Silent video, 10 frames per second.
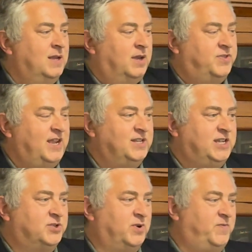The things
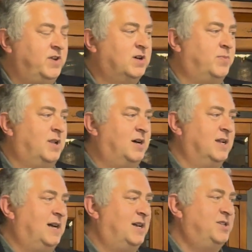he's revealed belong
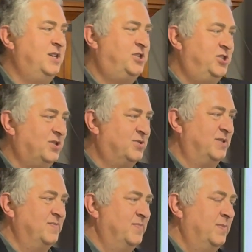to us and his
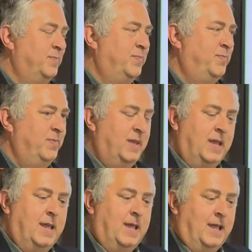children.
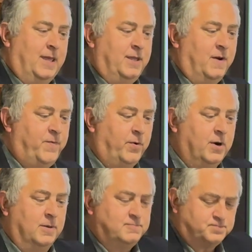And
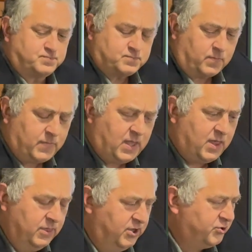therefore,
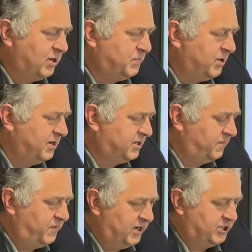the scripture is
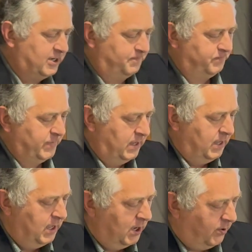sufficient.
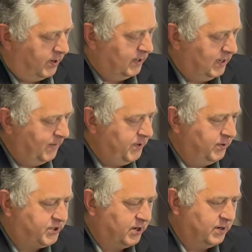I want to leave
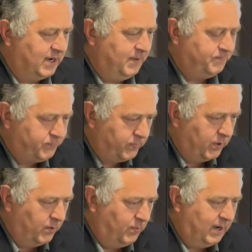you certainly
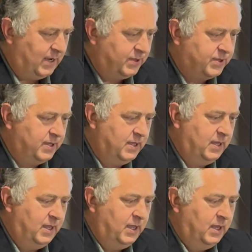with
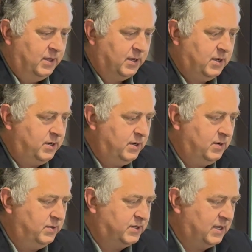the good
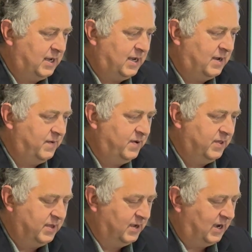news of
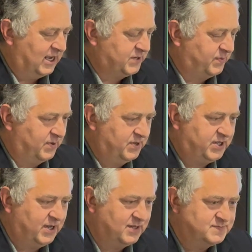the gospel. And
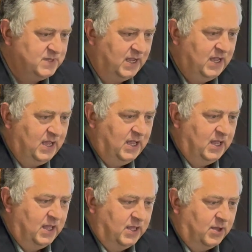so
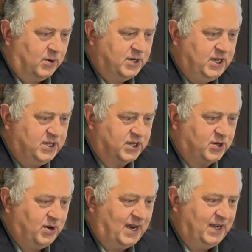the Lord Jesus
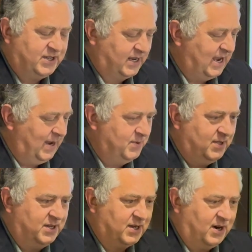Christ came
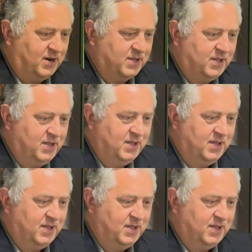to this earth